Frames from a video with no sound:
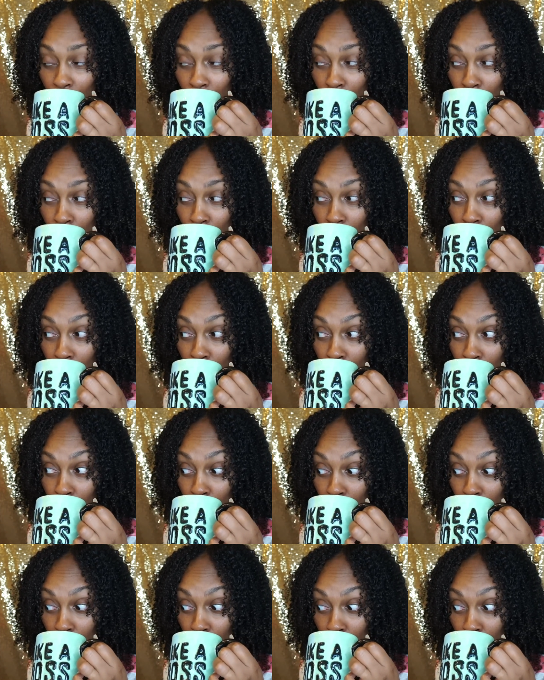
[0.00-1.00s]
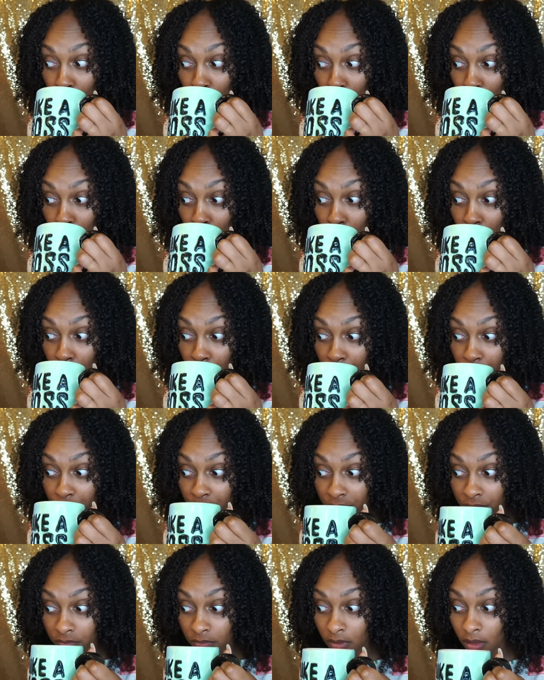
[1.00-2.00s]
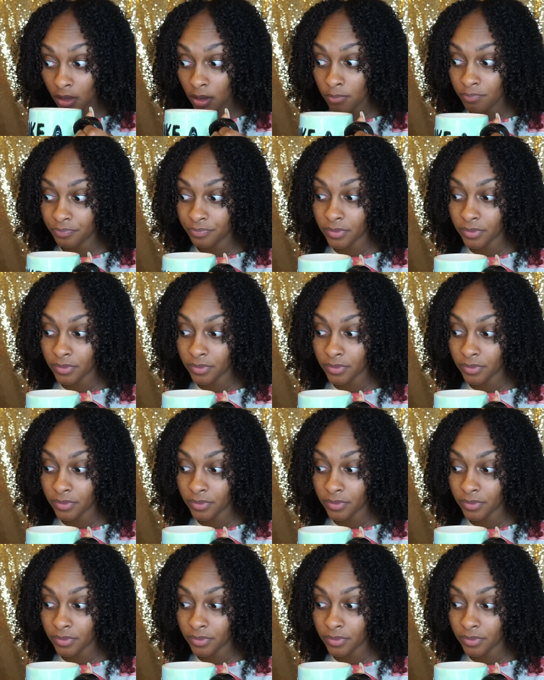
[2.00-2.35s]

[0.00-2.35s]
No one is speaking in this clip.